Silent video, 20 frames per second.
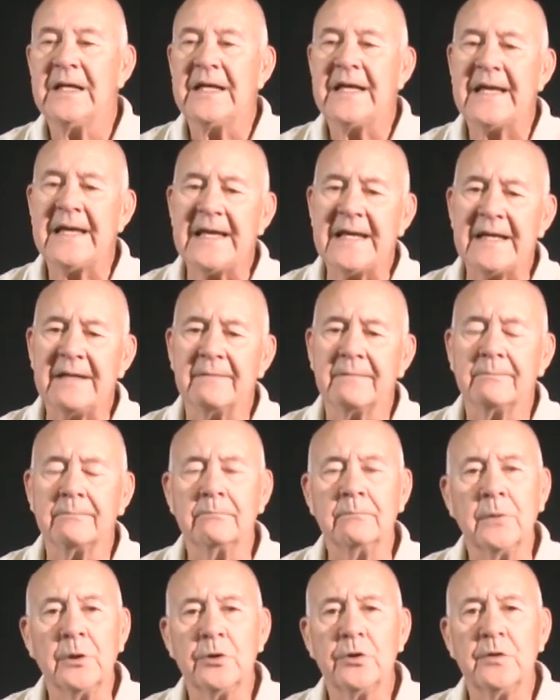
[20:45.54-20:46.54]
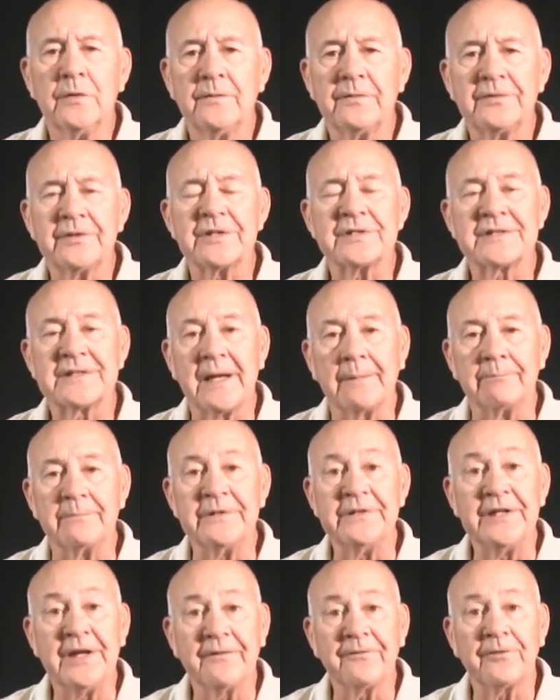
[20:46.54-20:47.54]
He moved to
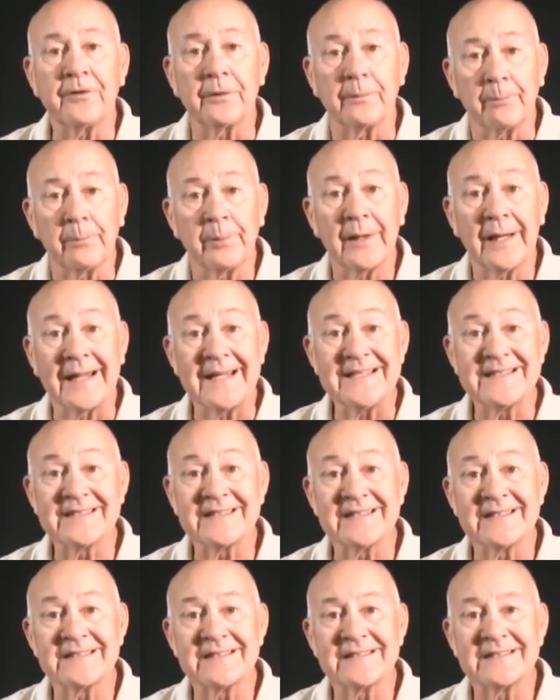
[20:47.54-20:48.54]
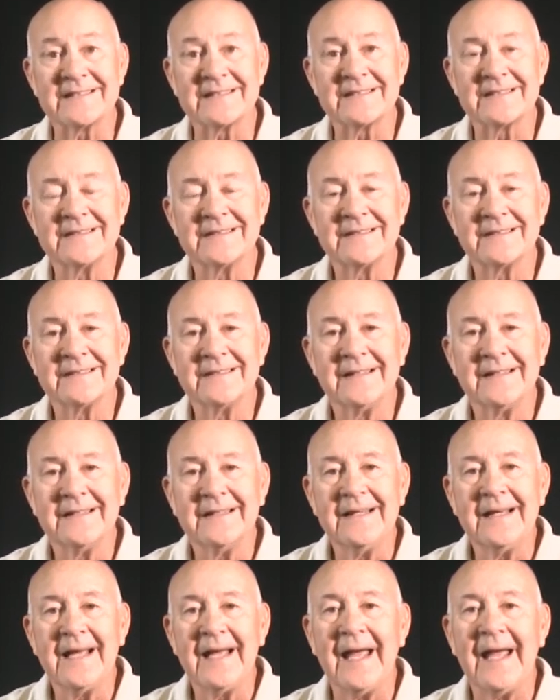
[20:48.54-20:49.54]
some different places
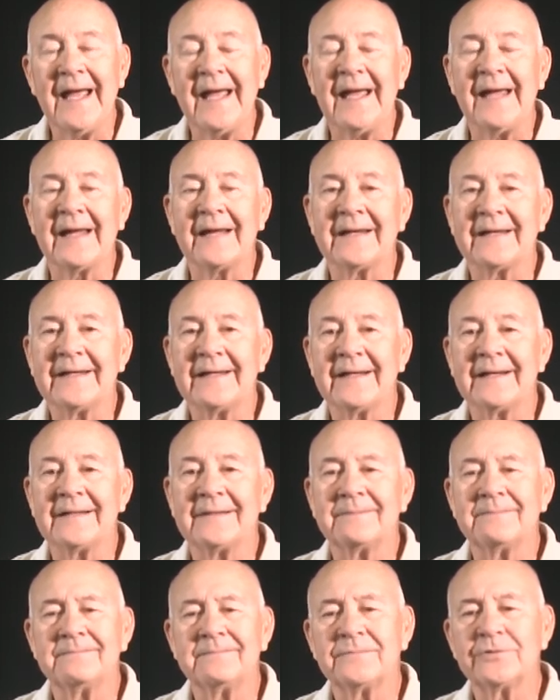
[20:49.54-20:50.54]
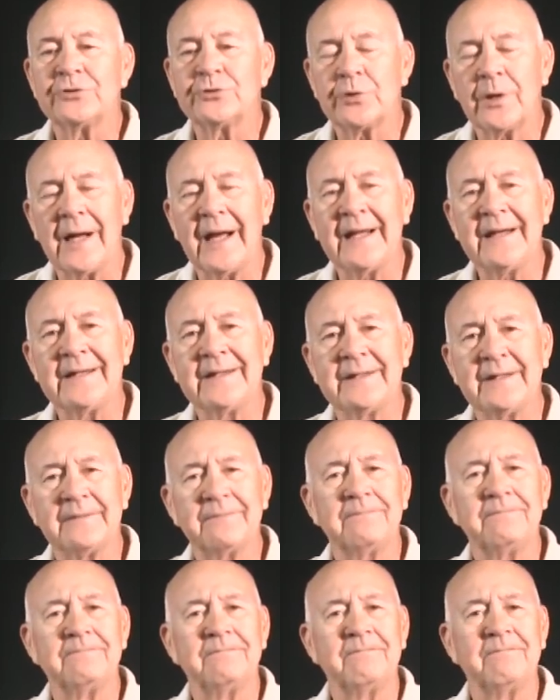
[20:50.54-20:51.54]
and tried
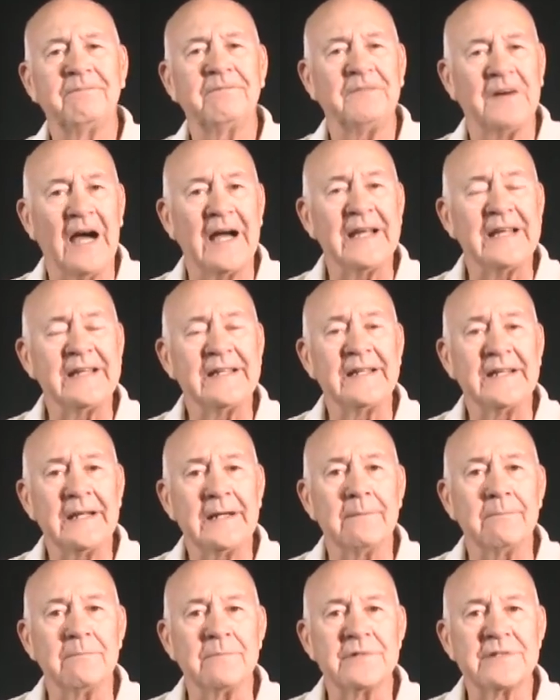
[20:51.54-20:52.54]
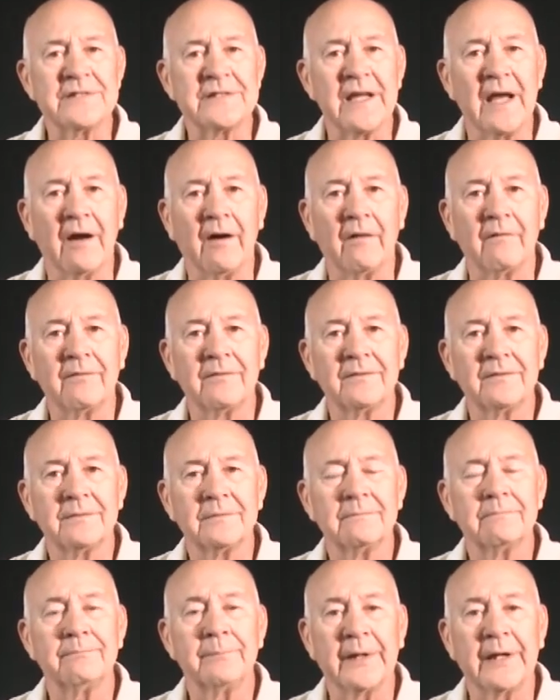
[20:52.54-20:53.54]
to find himself,
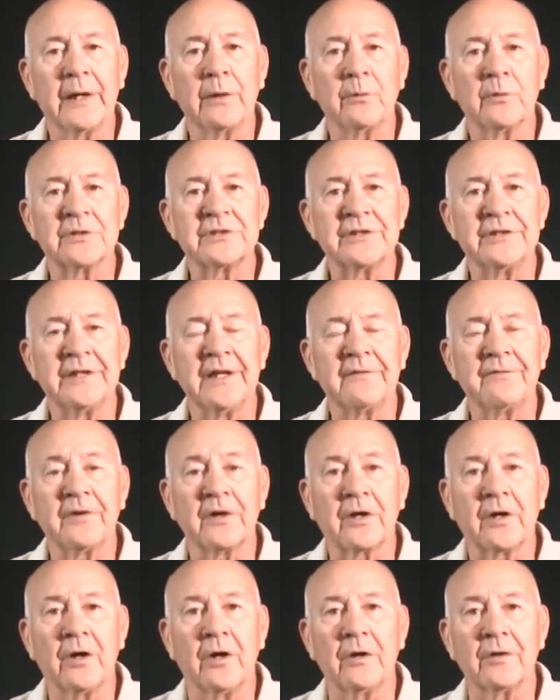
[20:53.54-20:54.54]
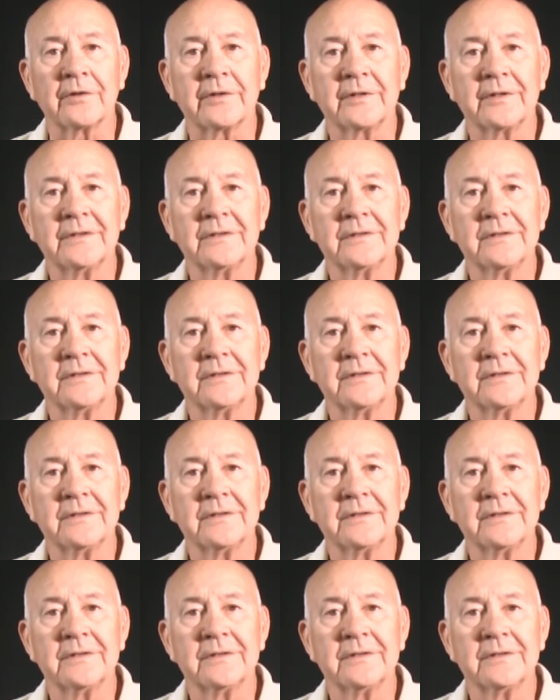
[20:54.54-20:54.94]
but it was difficult.